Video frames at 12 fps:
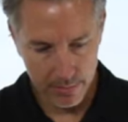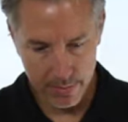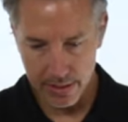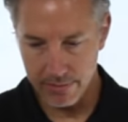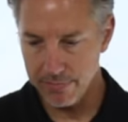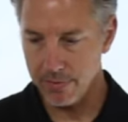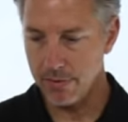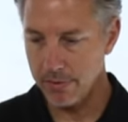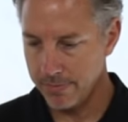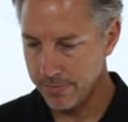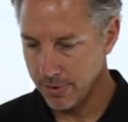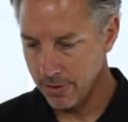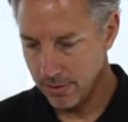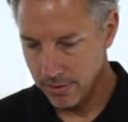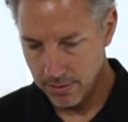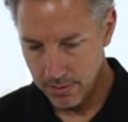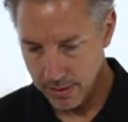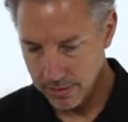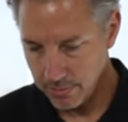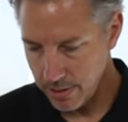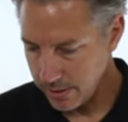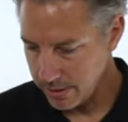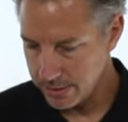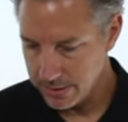to being full, as
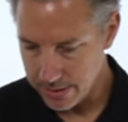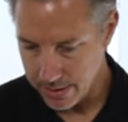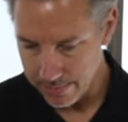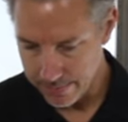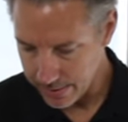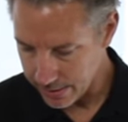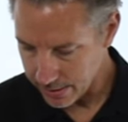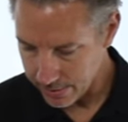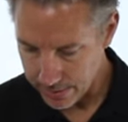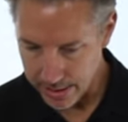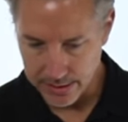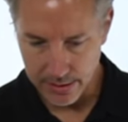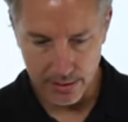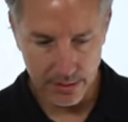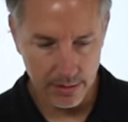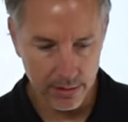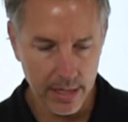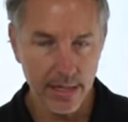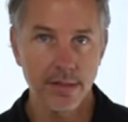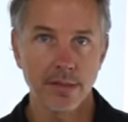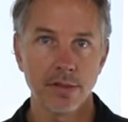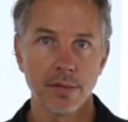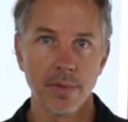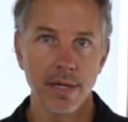well as um, it creates a little
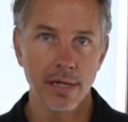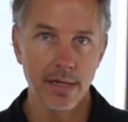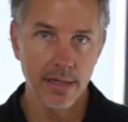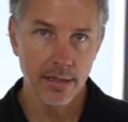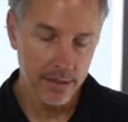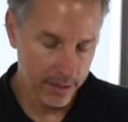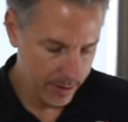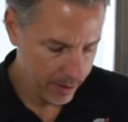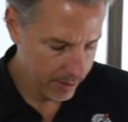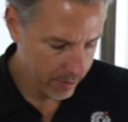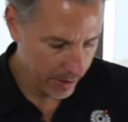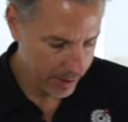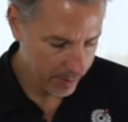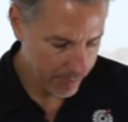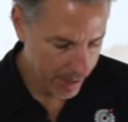less turbidity in the aquarium